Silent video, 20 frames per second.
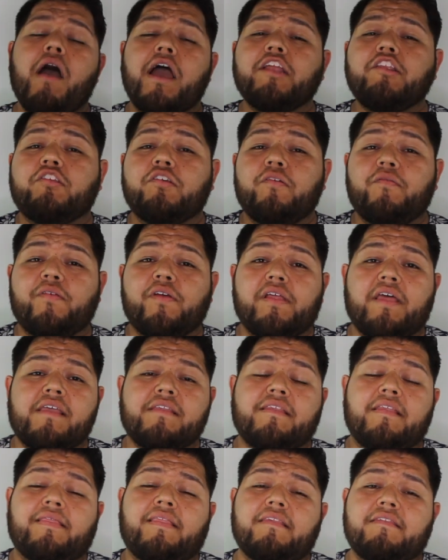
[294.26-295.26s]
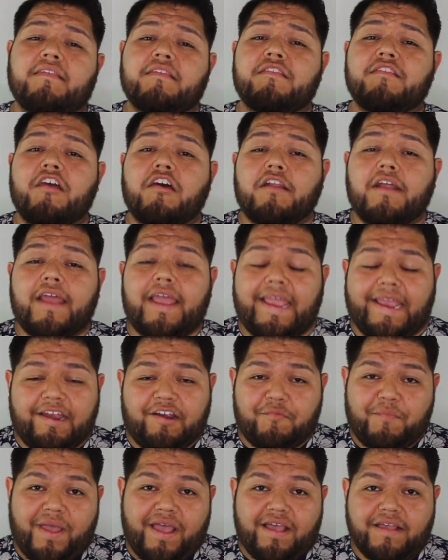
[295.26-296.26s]
I do realize that this is not a hair
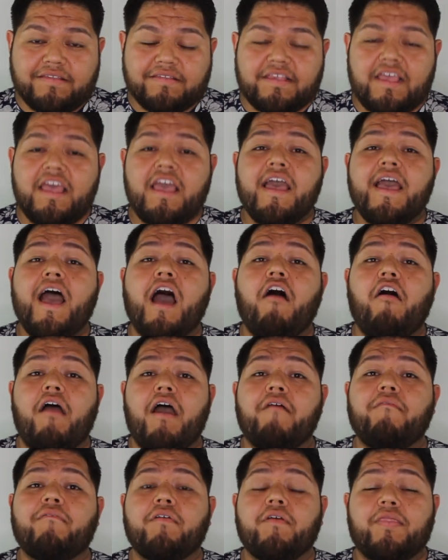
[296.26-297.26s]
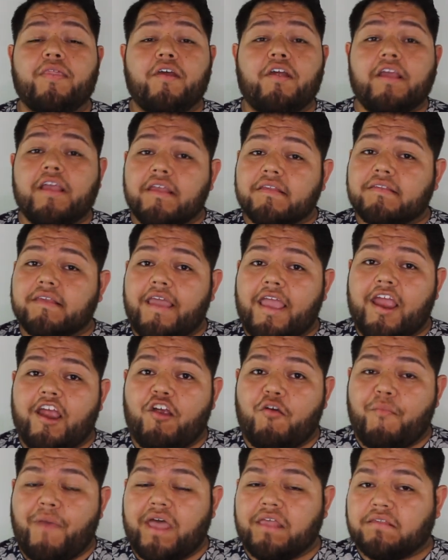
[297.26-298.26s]
mask. However, there is a hair
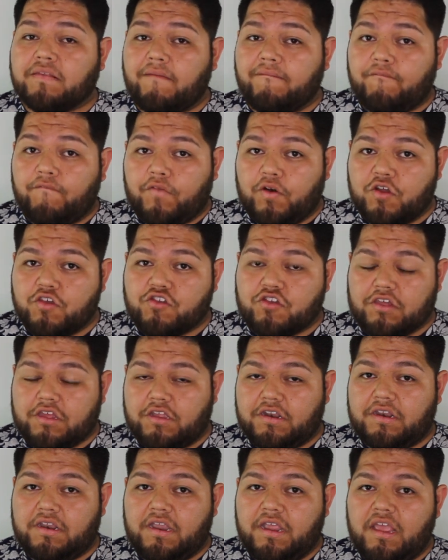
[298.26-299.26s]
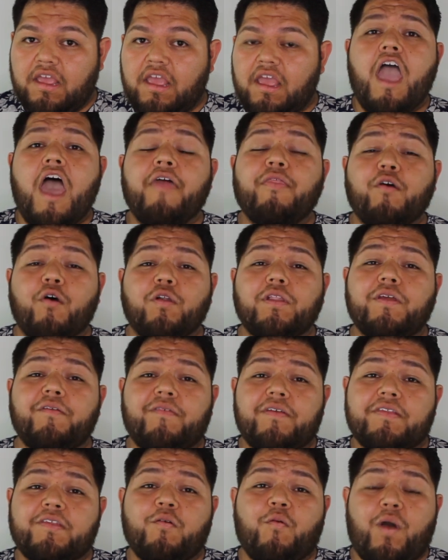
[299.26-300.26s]
mask version. And the only
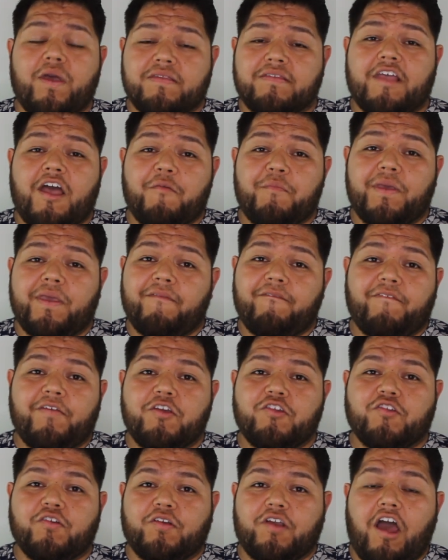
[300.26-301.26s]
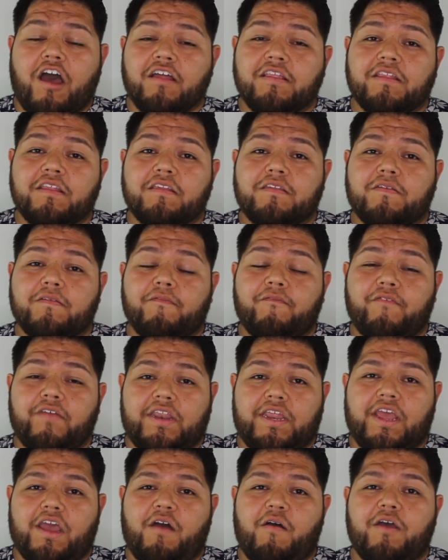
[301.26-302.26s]
reason why it's not being featured on this
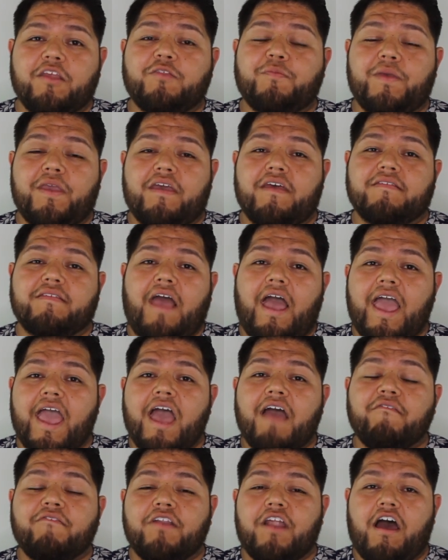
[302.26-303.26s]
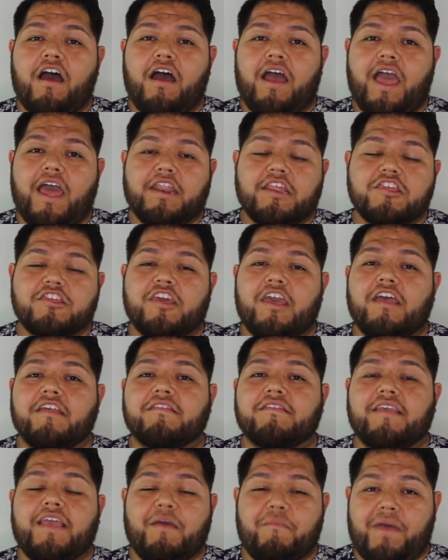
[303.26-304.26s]
video is because I have not had a chance
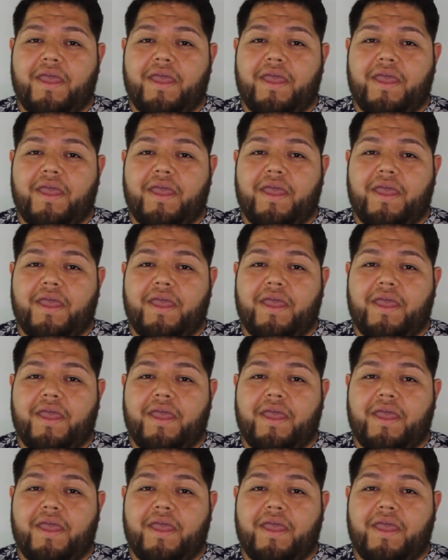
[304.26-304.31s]
to get